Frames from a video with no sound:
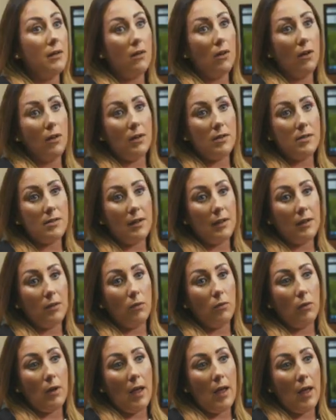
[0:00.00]
that calls
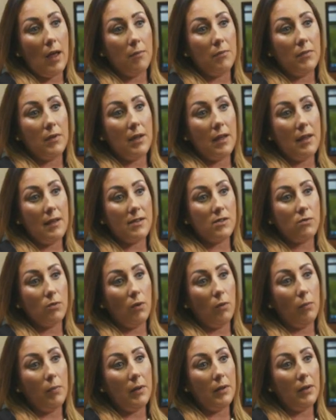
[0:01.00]
in, the case
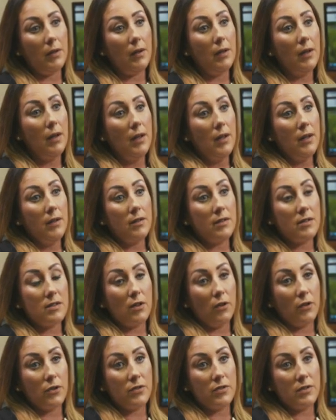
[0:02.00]
will be
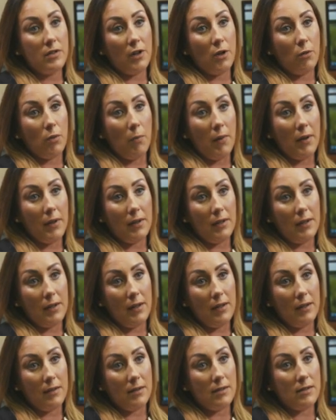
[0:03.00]
discussed here with Michael
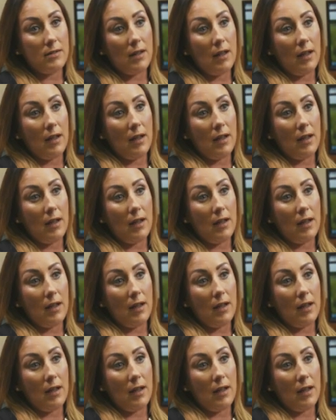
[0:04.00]
Higgins